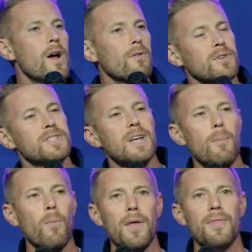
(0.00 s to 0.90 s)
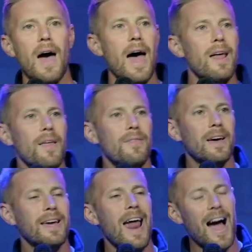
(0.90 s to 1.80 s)
for someone that
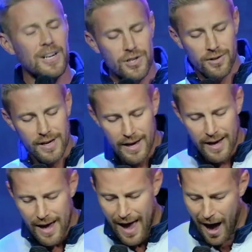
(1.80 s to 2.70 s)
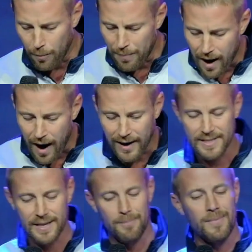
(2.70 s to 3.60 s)
could actually help
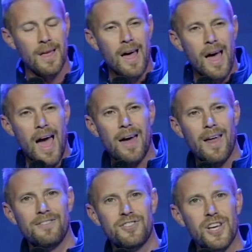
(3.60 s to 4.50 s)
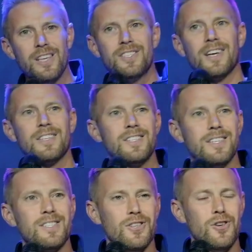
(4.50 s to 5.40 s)
us. And Jesus
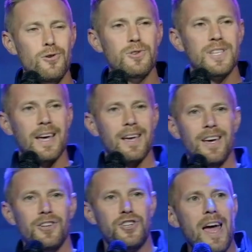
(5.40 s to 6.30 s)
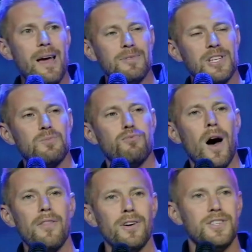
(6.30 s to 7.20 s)
is using James, his
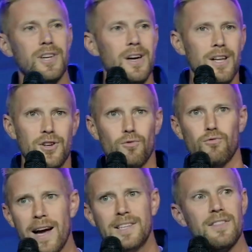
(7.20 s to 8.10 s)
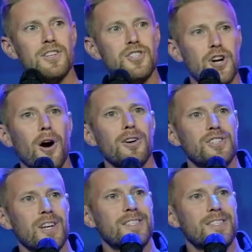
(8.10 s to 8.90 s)
brother, to write to this church and